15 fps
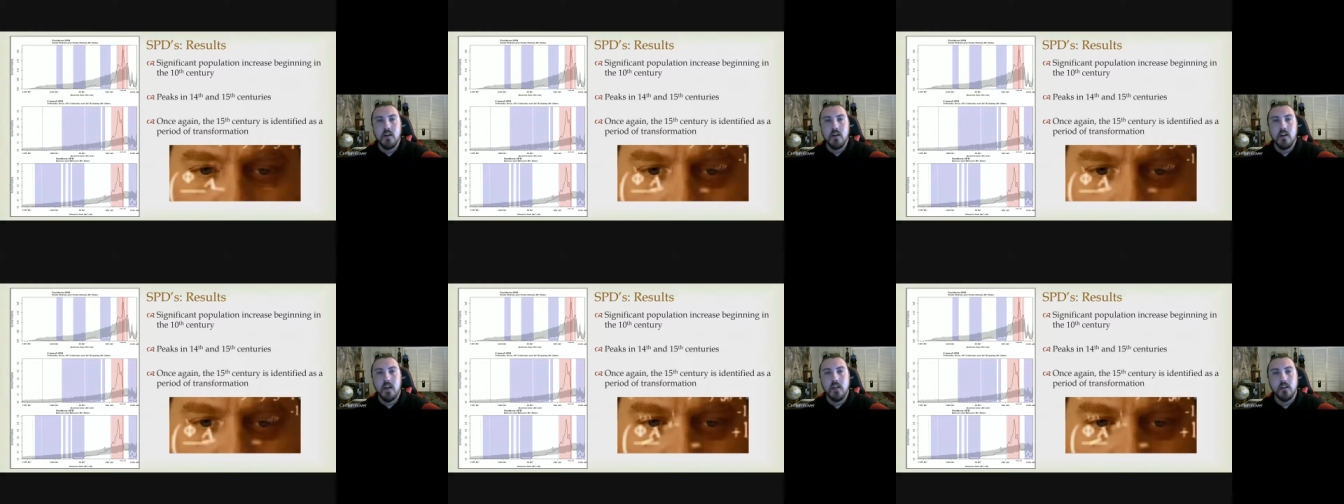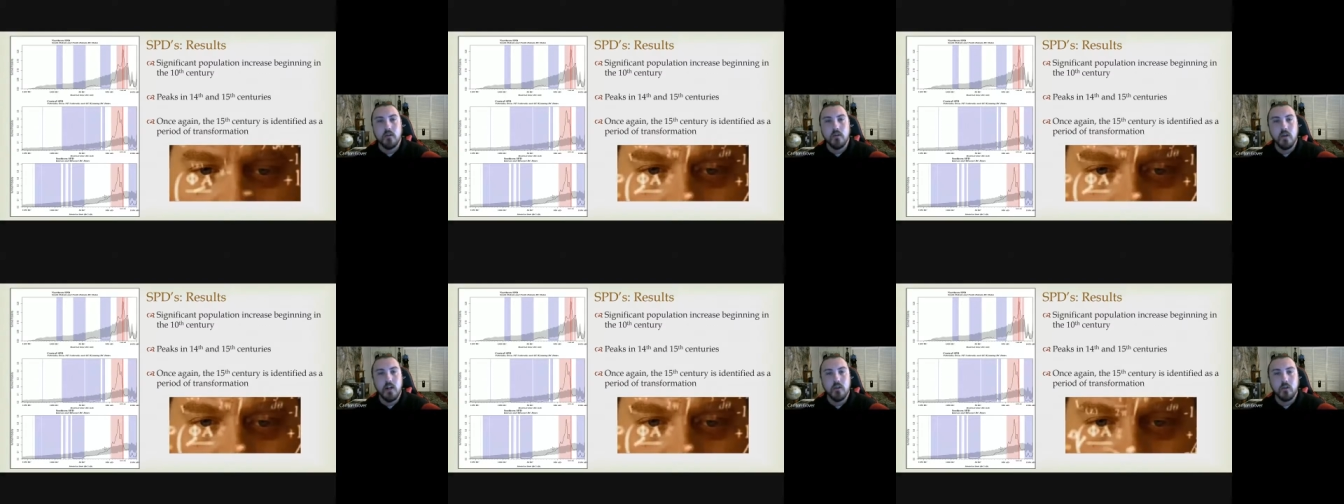in the
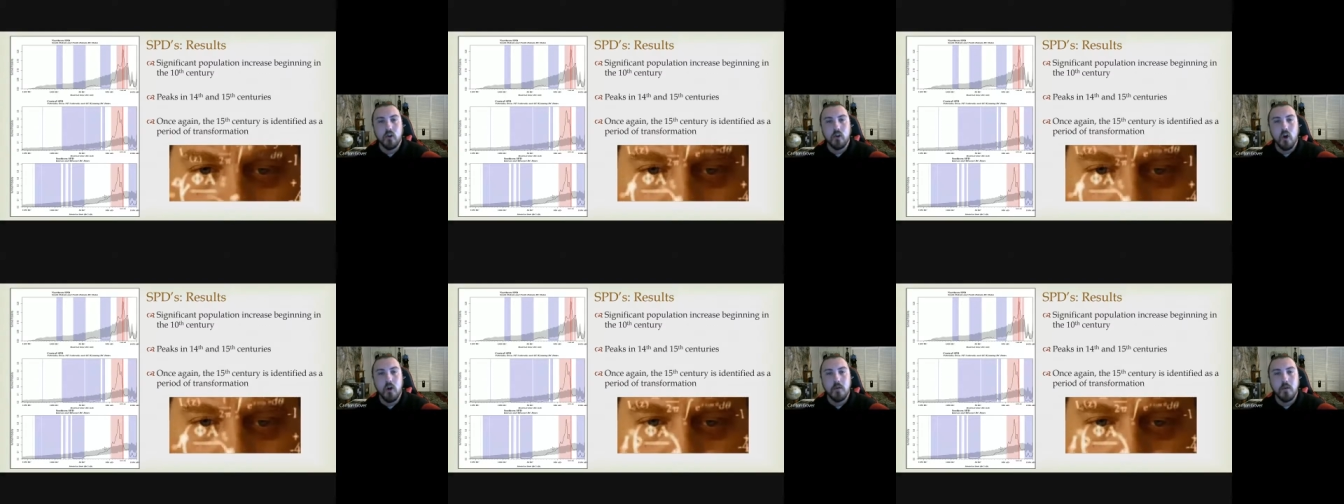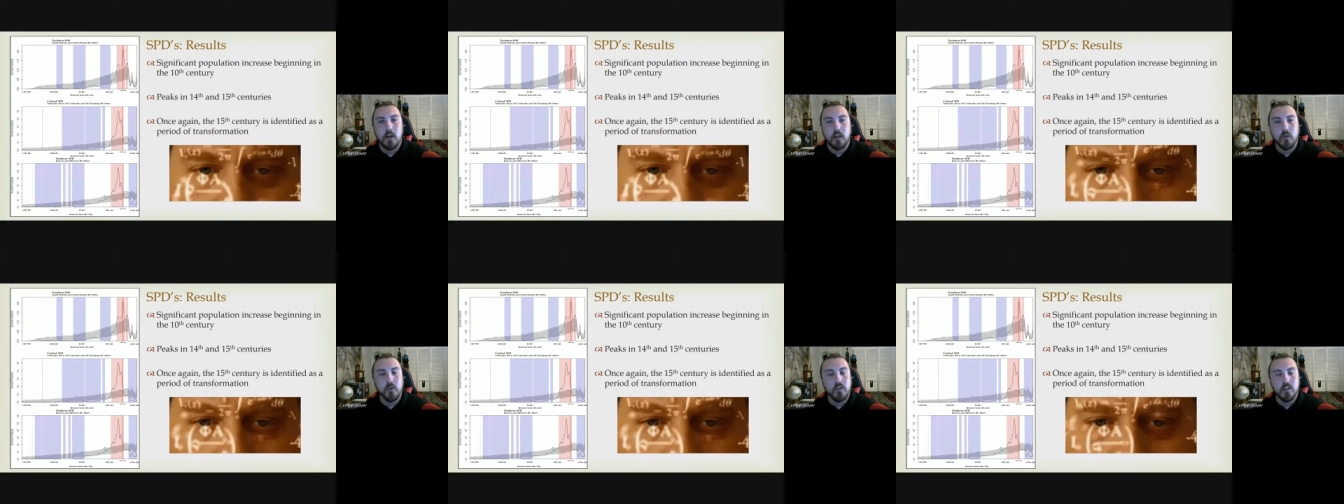radiocarbon
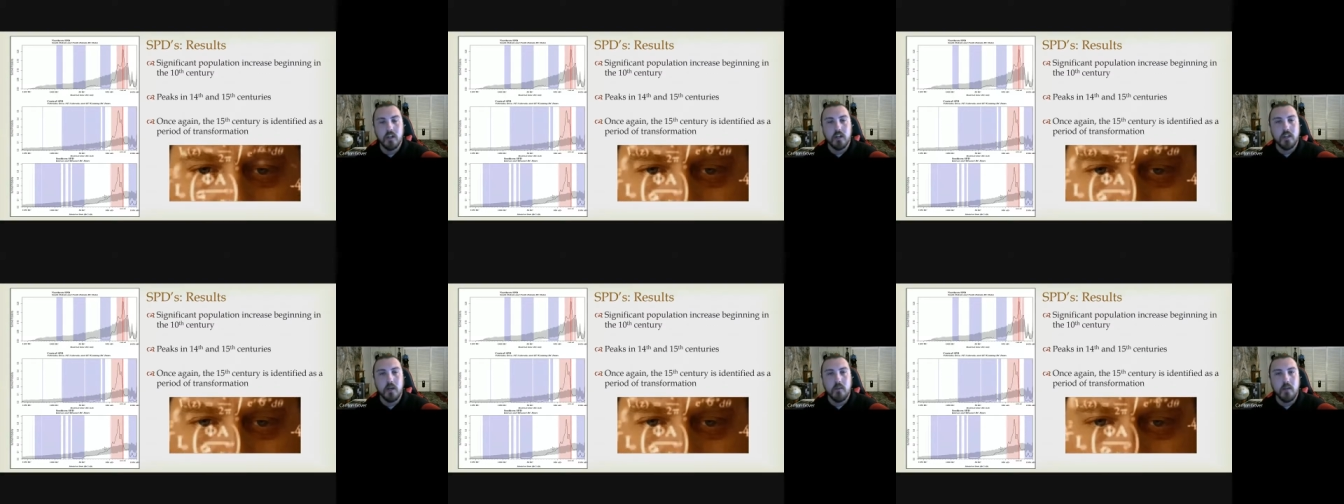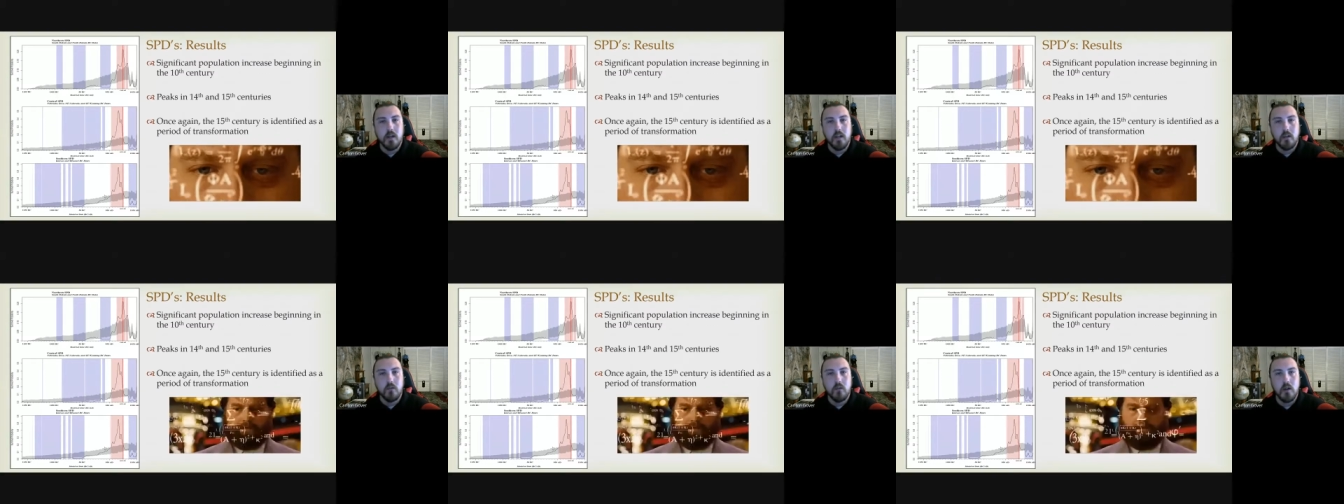record where there's not that
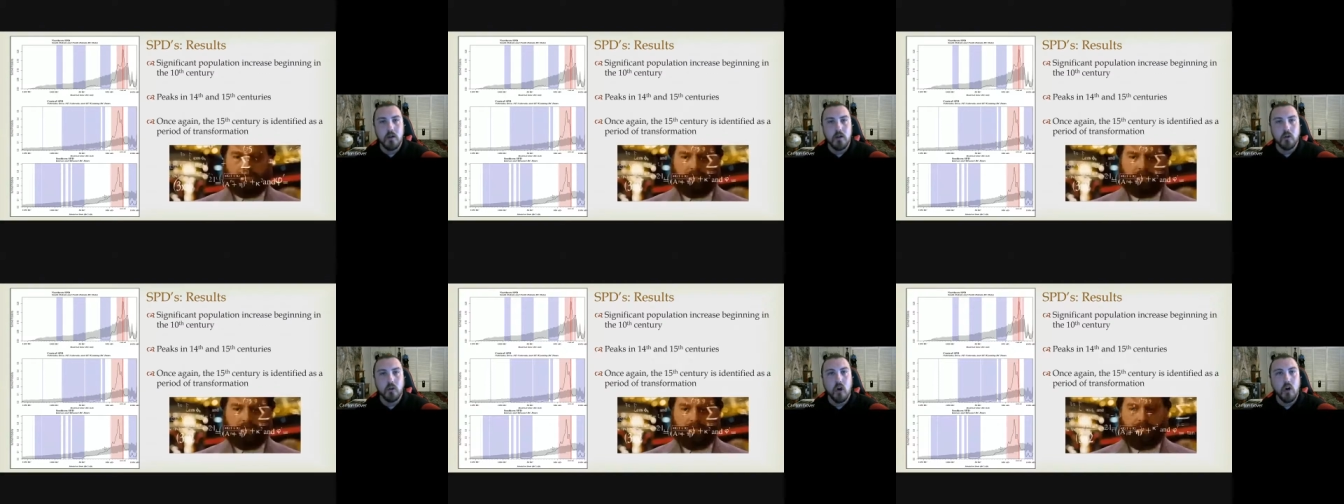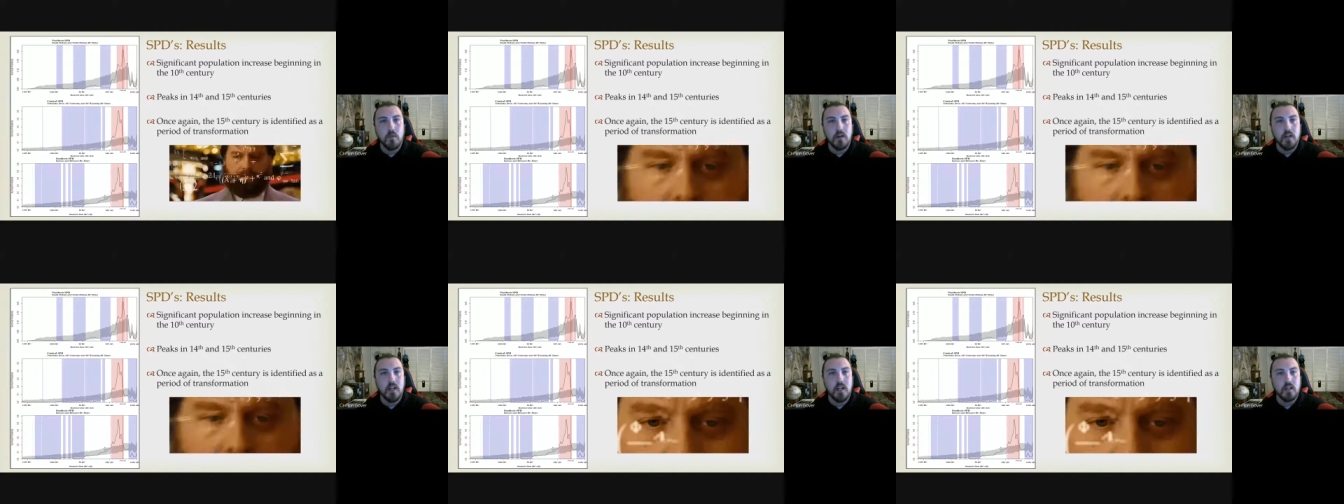many
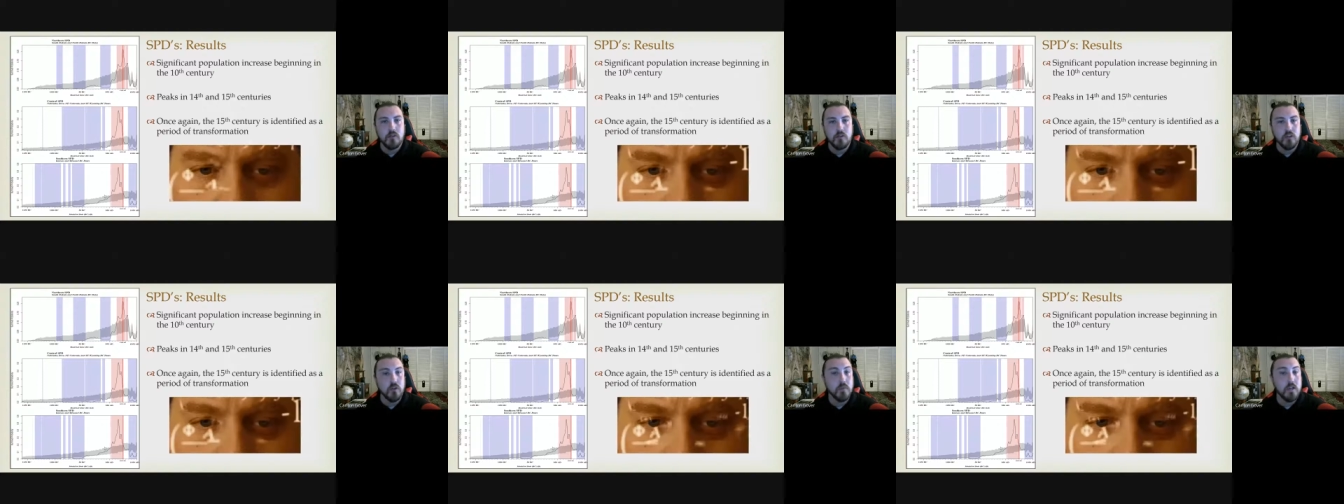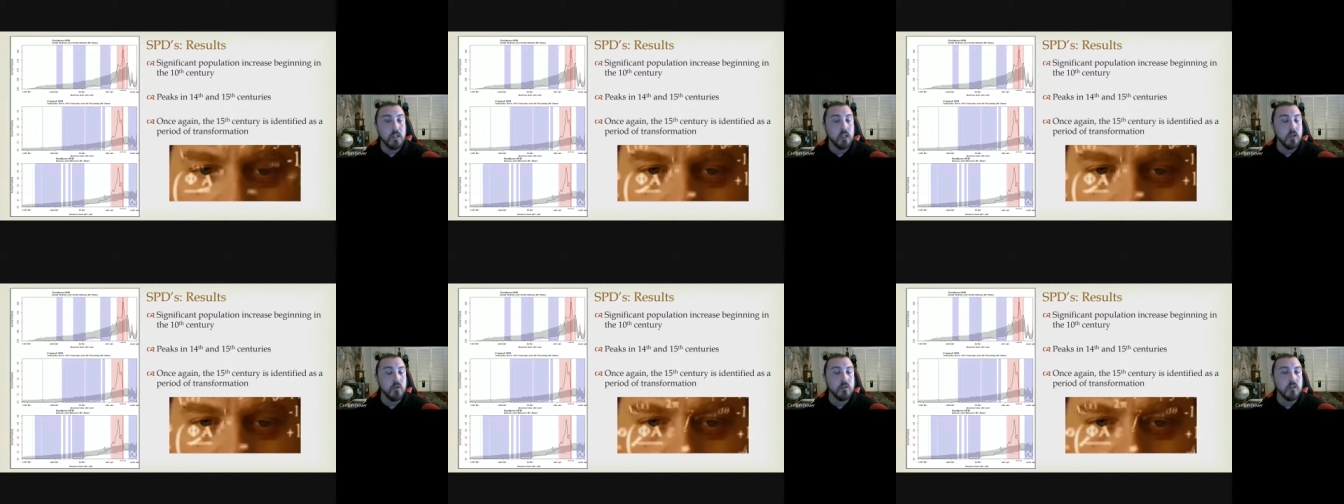radiocarbon dates which are
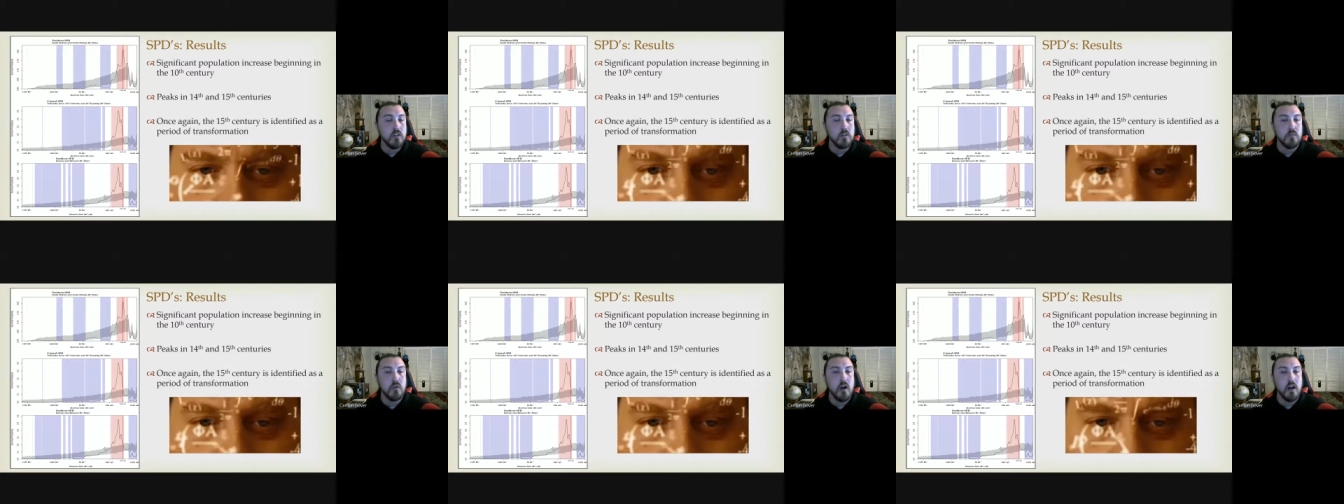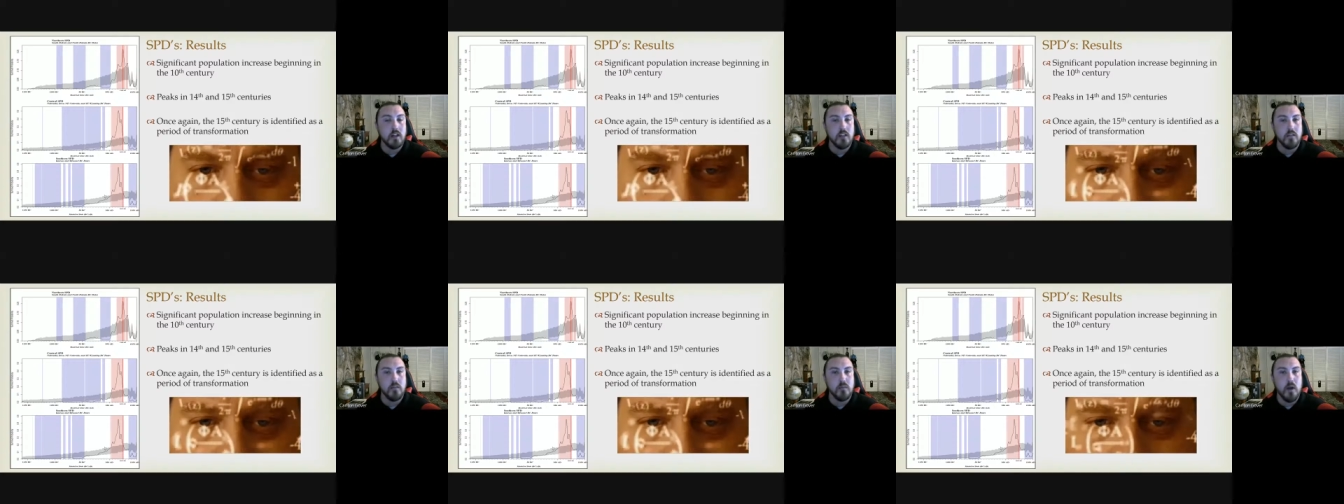being used as a
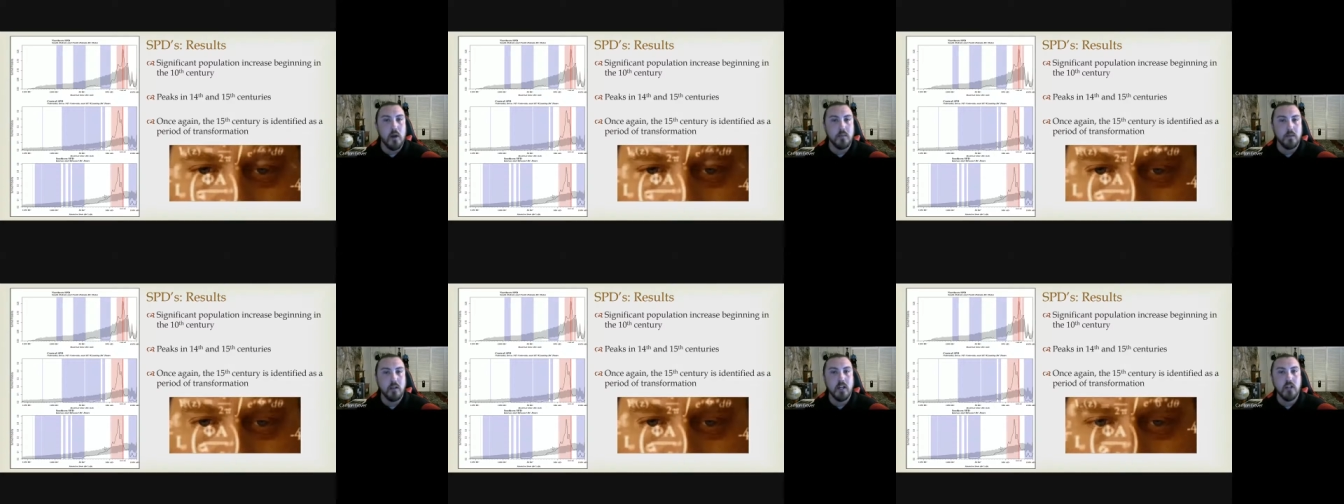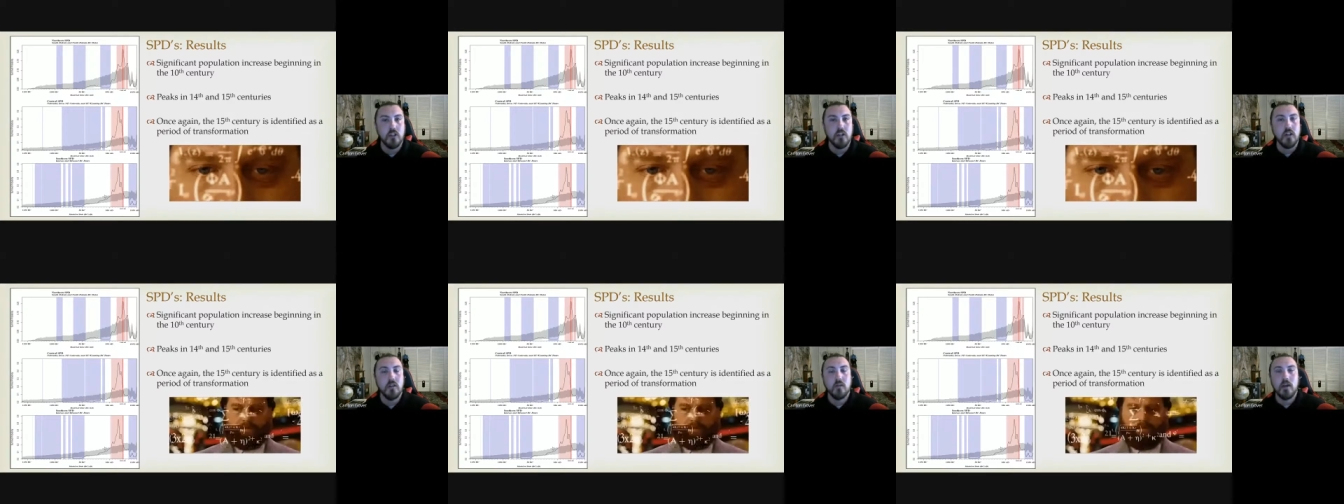proxy for population